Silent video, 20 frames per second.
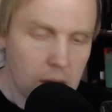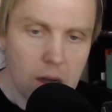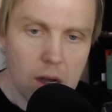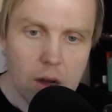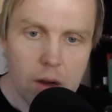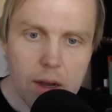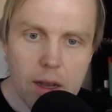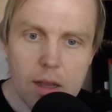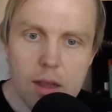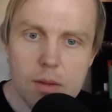
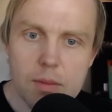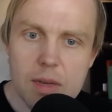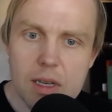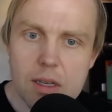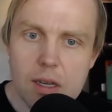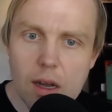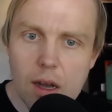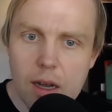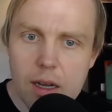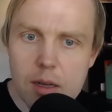Okay, let me
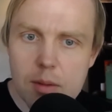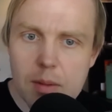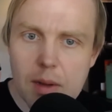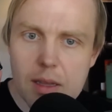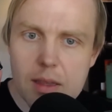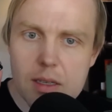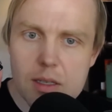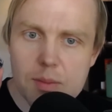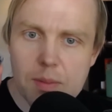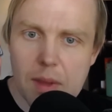talk
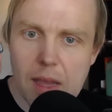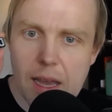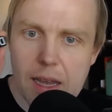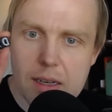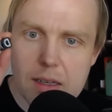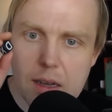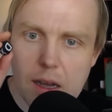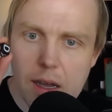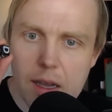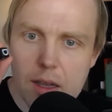about this
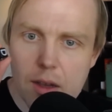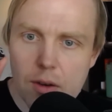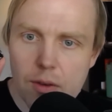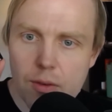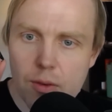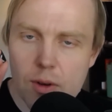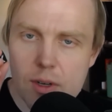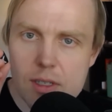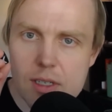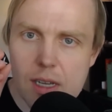black die here
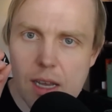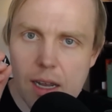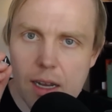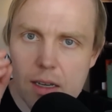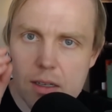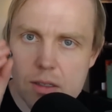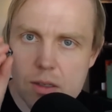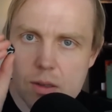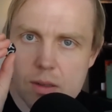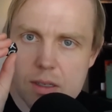for a
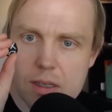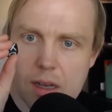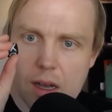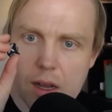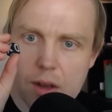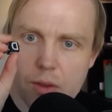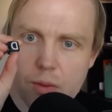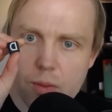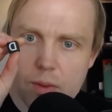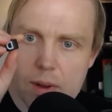second. So it's
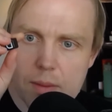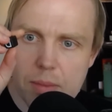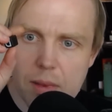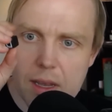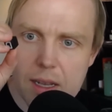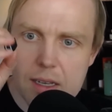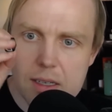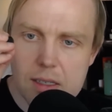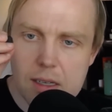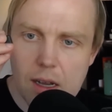got 3
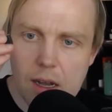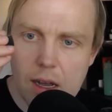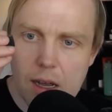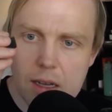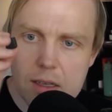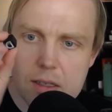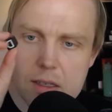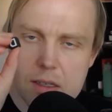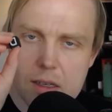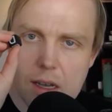blank
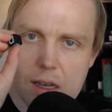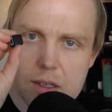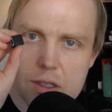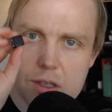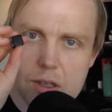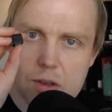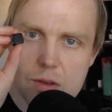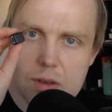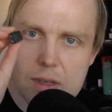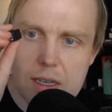sides, it's got
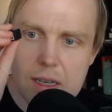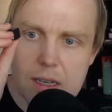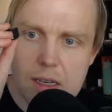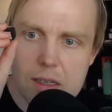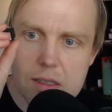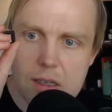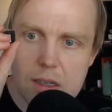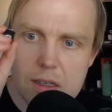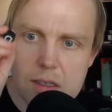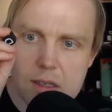2
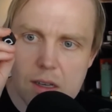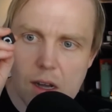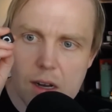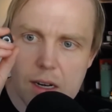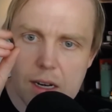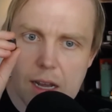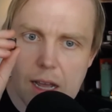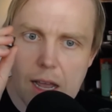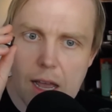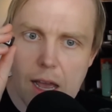Ds, and it's
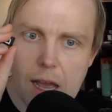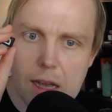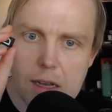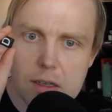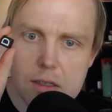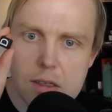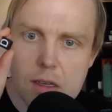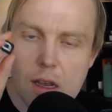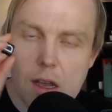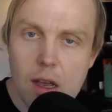got an
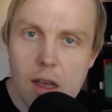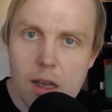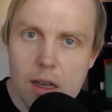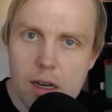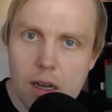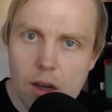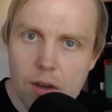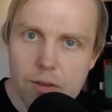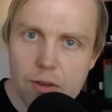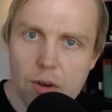X.
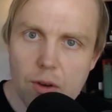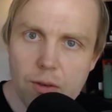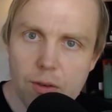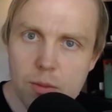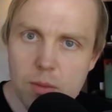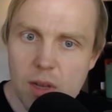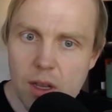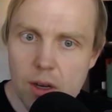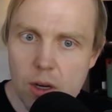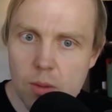Now, if you're
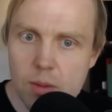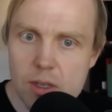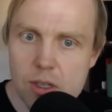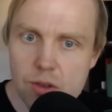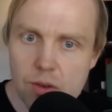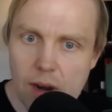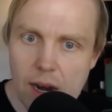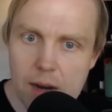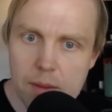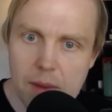familiar with
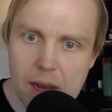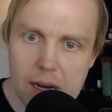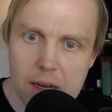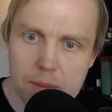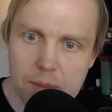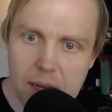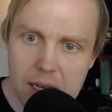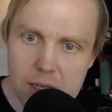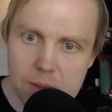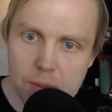
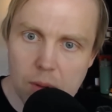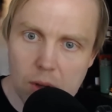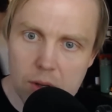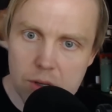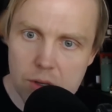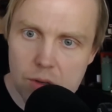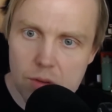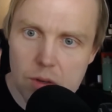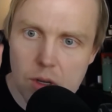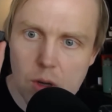Strat-O-Matic Baseball,
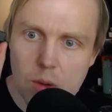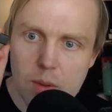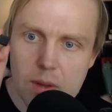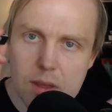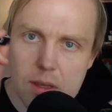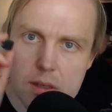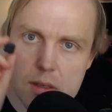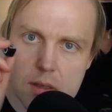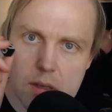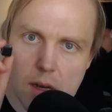you know
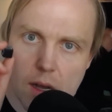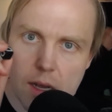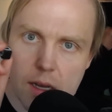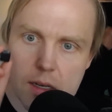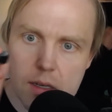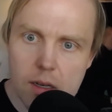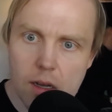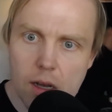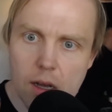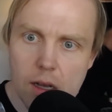what this die
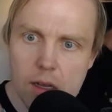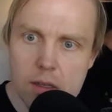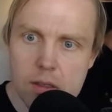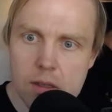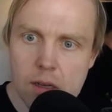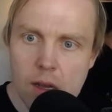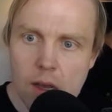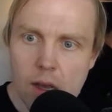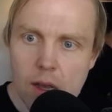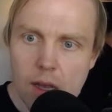
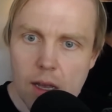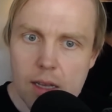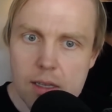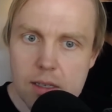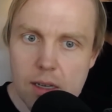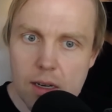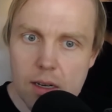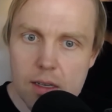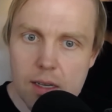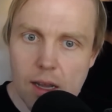does.
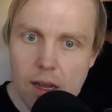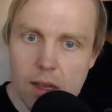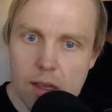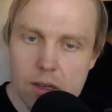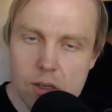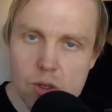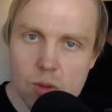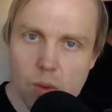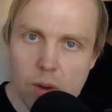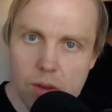It's going to tell
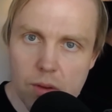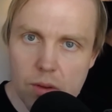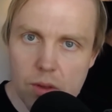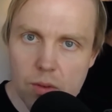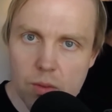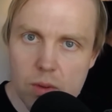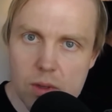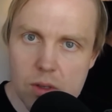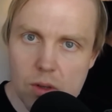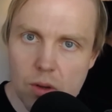us whether
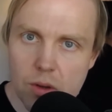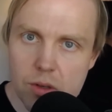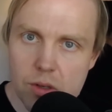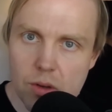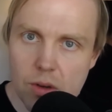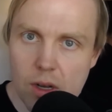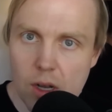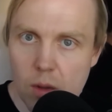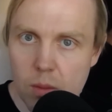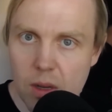the
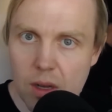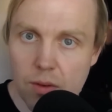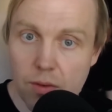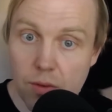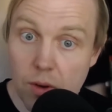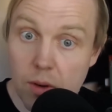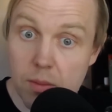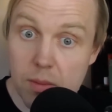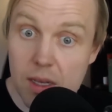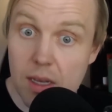results are coming
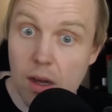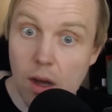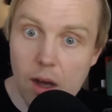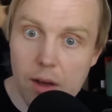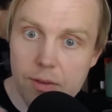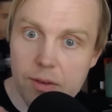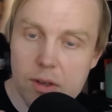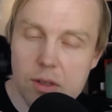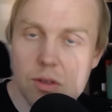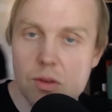from the
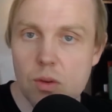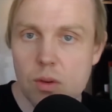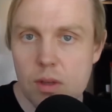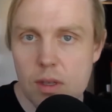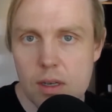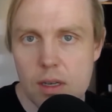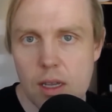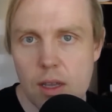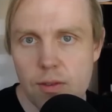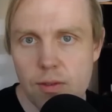offense or
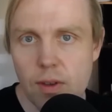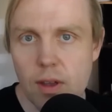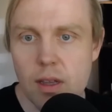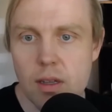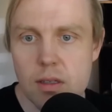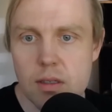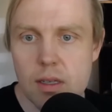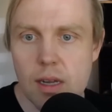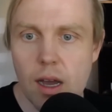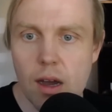the
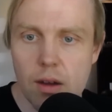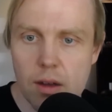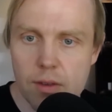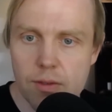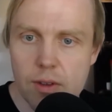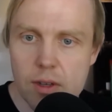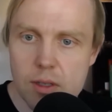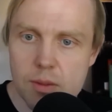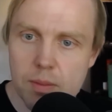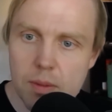defense. Now,
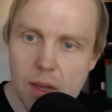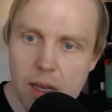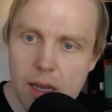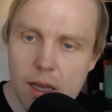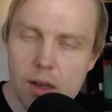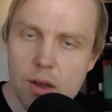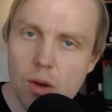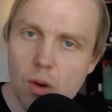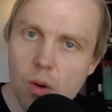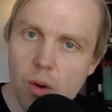if it's
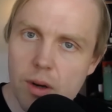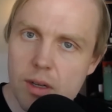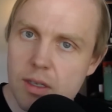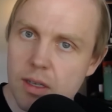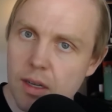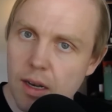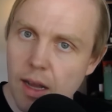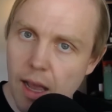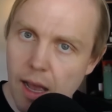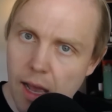blank or
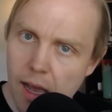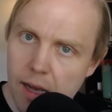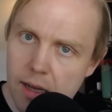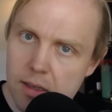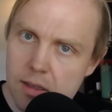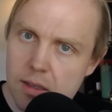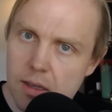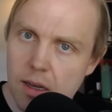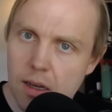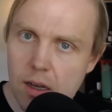it's an
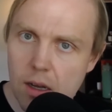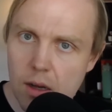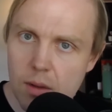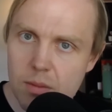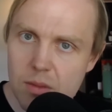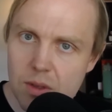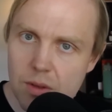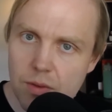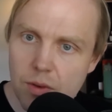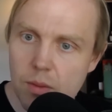X, it
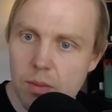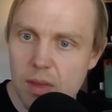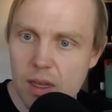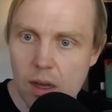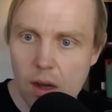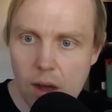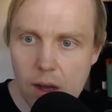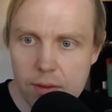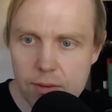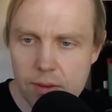comes from
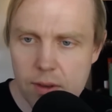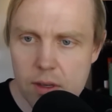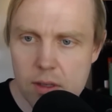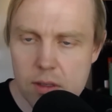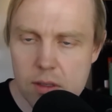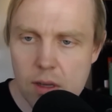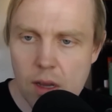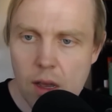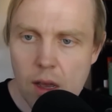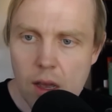the
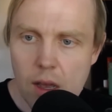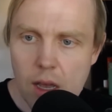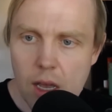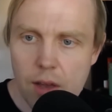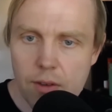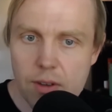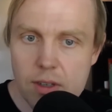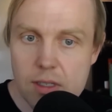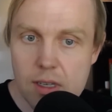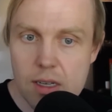offense.
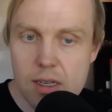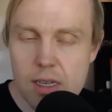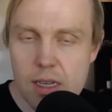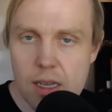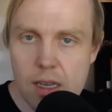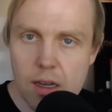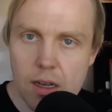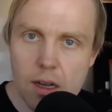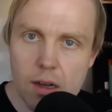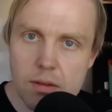If it's a
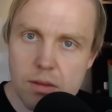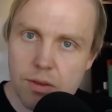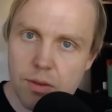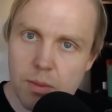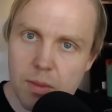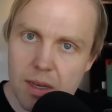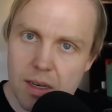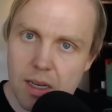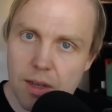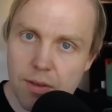D, it comes
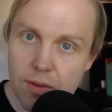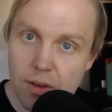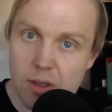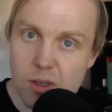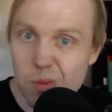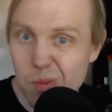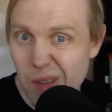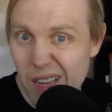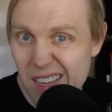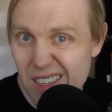from the
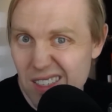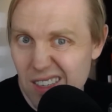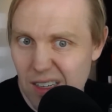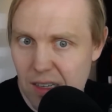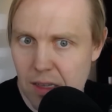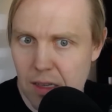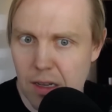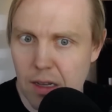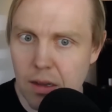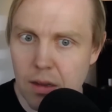defense,
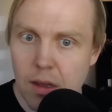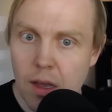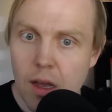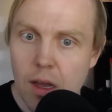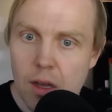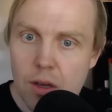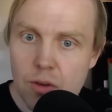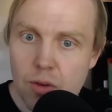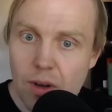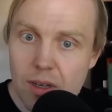basically.
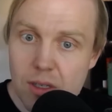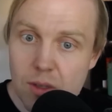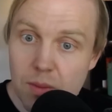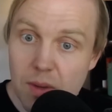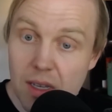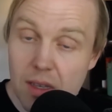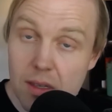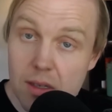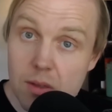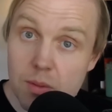Trust
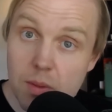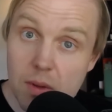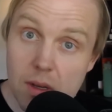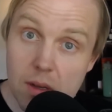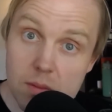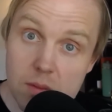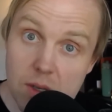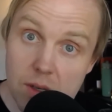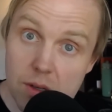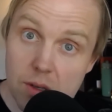me, this
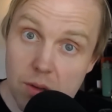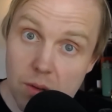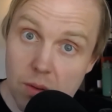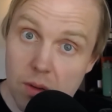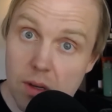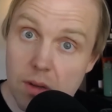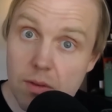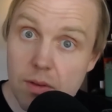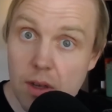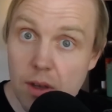becomes
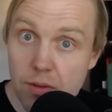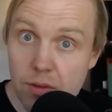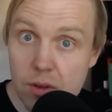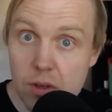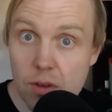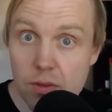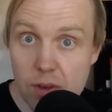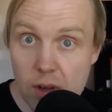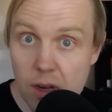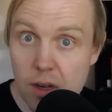intuitive
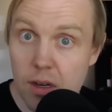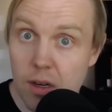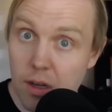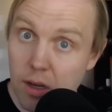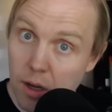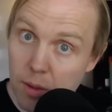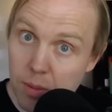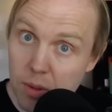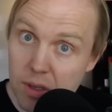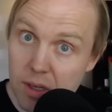after you've done it a
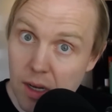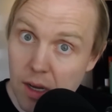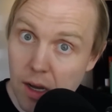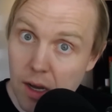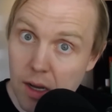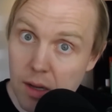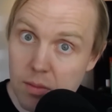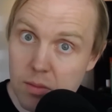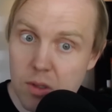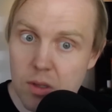couple
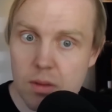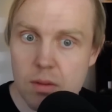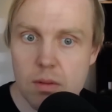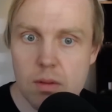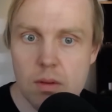times.